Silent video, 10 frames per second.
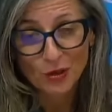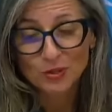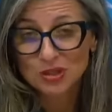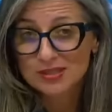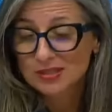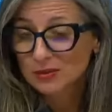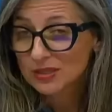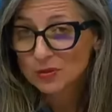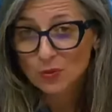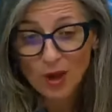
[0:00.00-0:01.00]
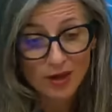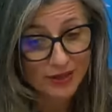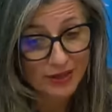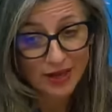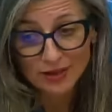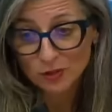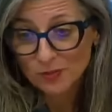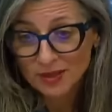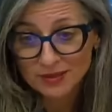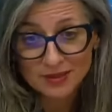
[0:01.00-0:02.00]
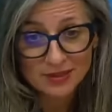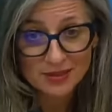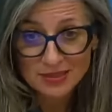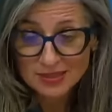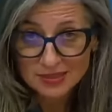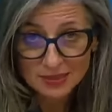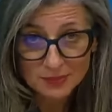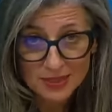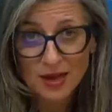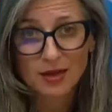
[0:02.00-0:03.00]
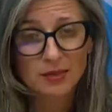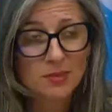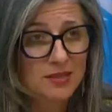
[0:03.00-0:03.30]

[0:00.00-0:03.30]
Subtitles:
which is the reason why I recommended that this is the time,